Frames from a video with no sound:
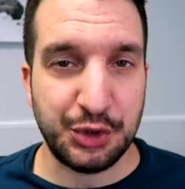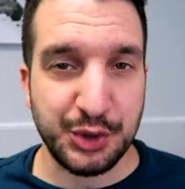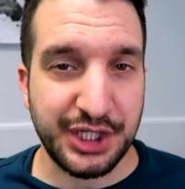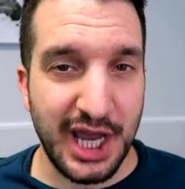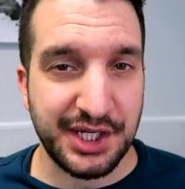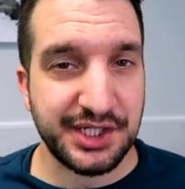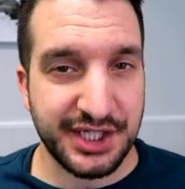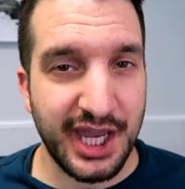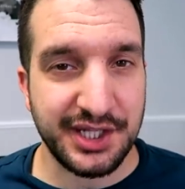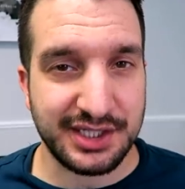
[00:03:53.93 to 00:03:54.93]
What you can and
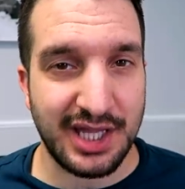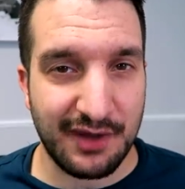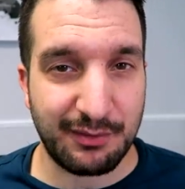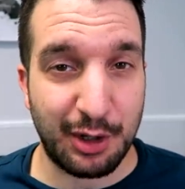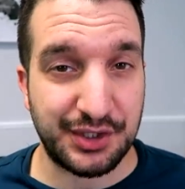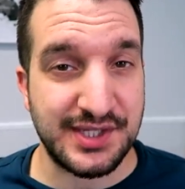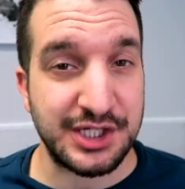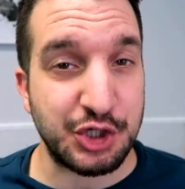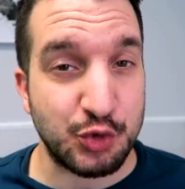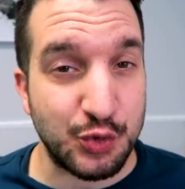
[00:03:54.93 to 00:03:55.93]
can't laugh about is
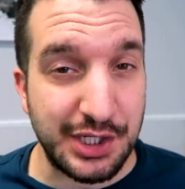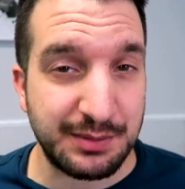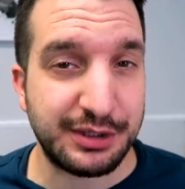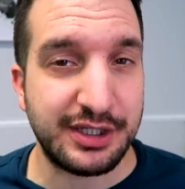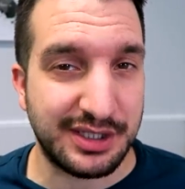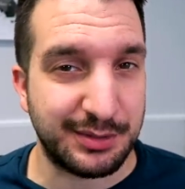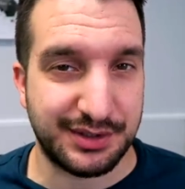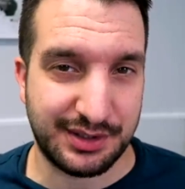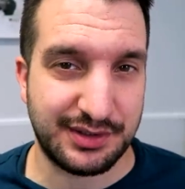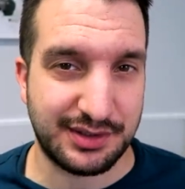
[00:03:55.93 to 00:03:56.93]
incredibly
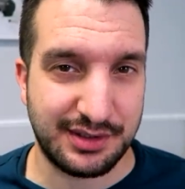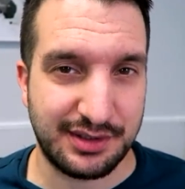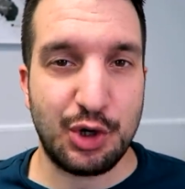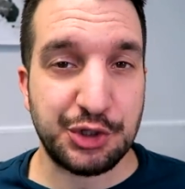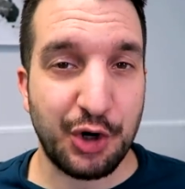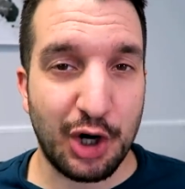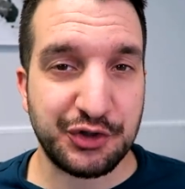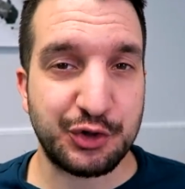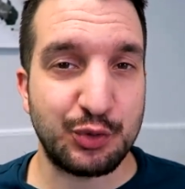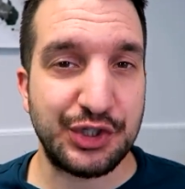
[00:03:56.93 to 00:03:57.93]
limited. You are
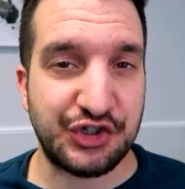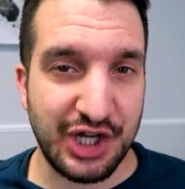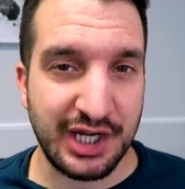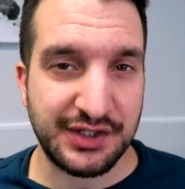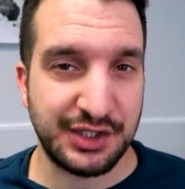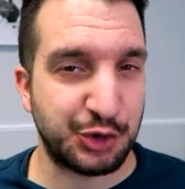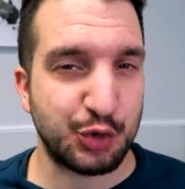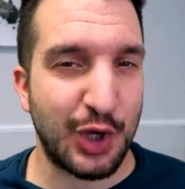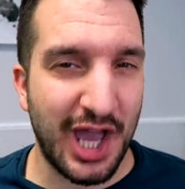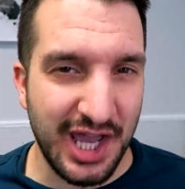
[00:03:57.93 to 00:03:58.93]
taught to reject and
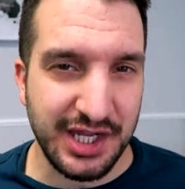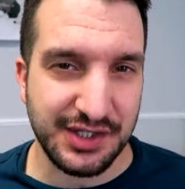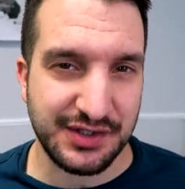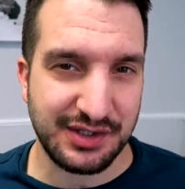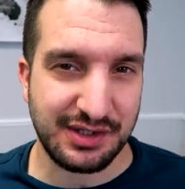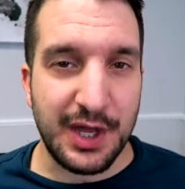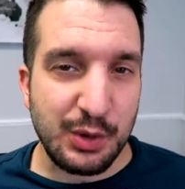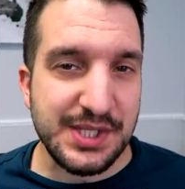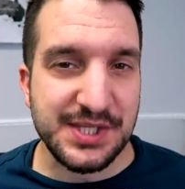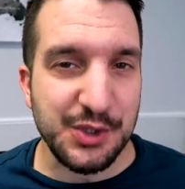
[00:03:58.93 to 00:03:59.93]
to hate. There
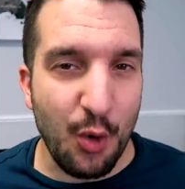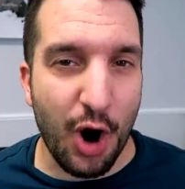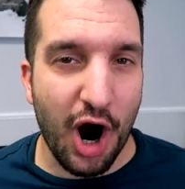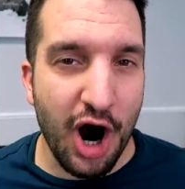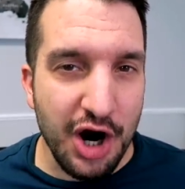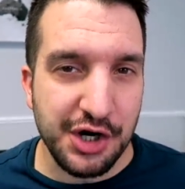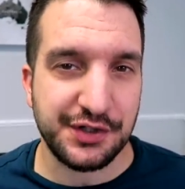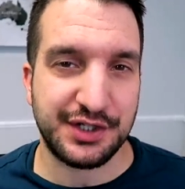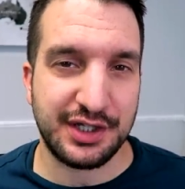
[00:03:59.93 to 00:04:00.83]
is no art